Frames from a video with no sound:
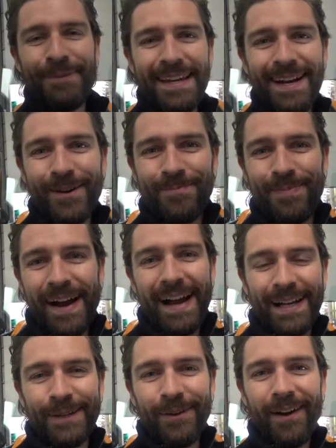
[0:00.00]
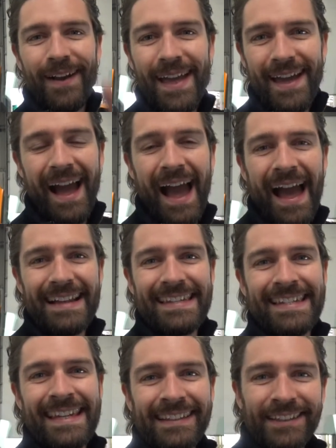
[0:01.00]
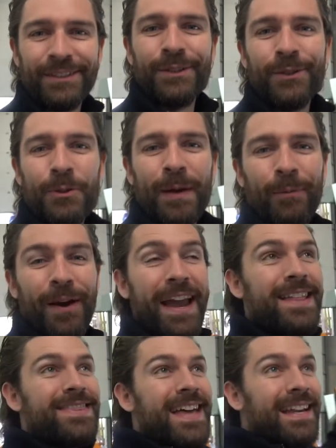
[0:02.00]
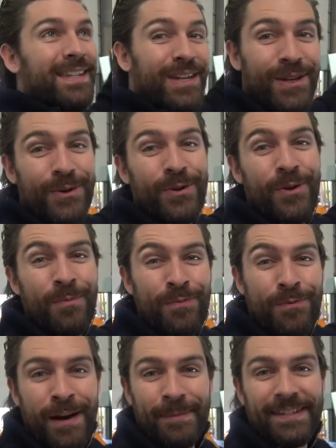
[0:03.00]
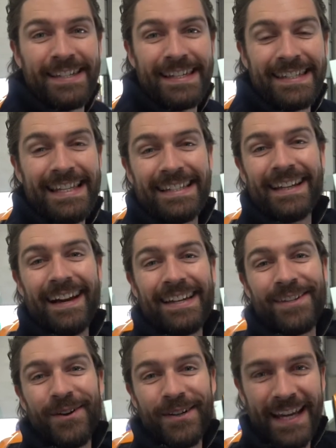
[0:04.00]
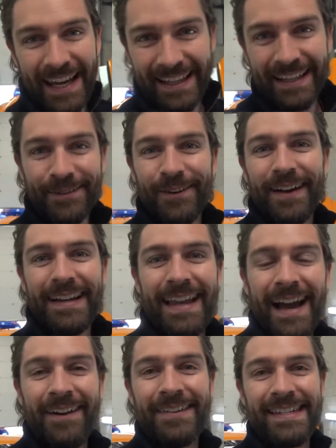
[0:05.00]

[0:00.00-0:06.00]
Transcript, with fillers: we are back. We're here at Signature Group and we're in their new premises. These guys are killing it right now,